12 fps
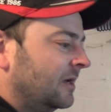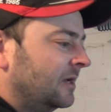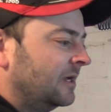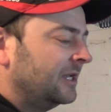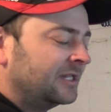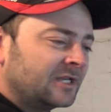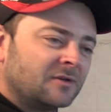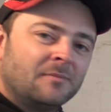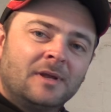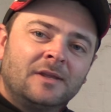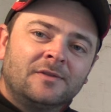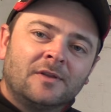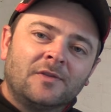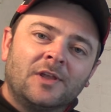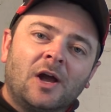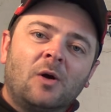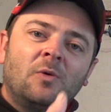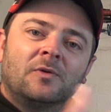it doesn't mean that
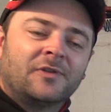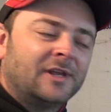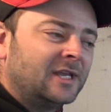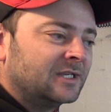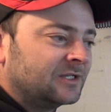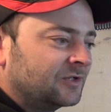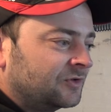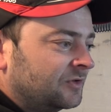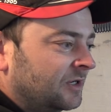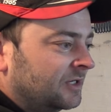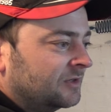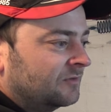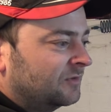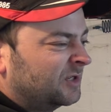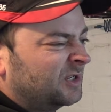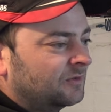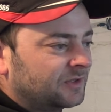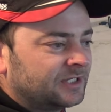the old thing isn't
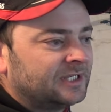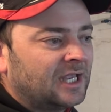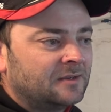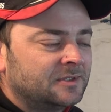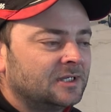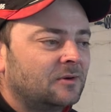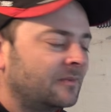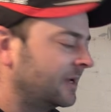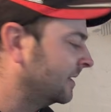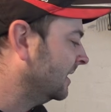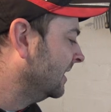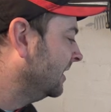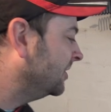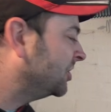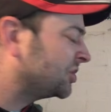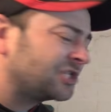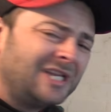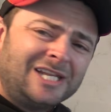still the same. Do you know what I mean? You
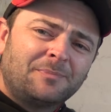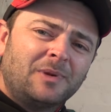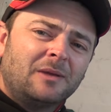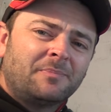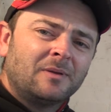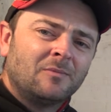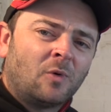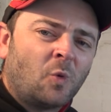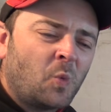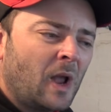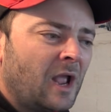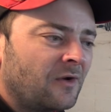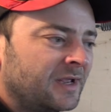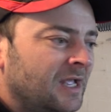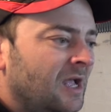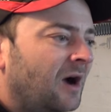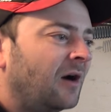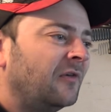just need to be a bit more wary.
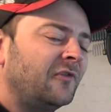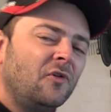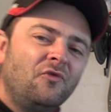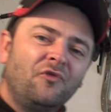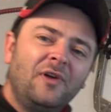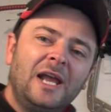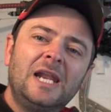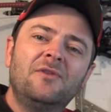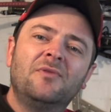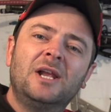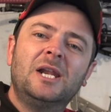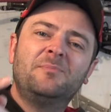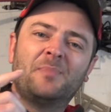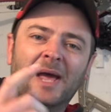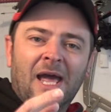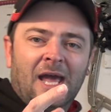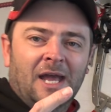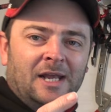I feel really, really
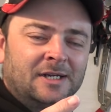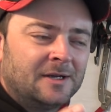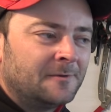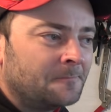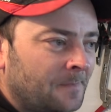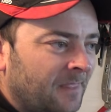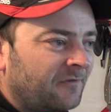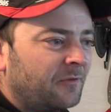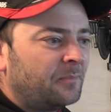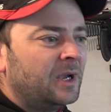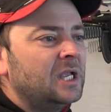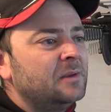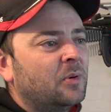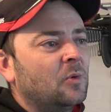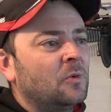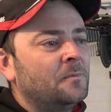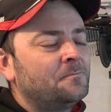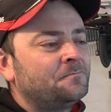bad for
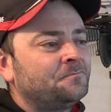people.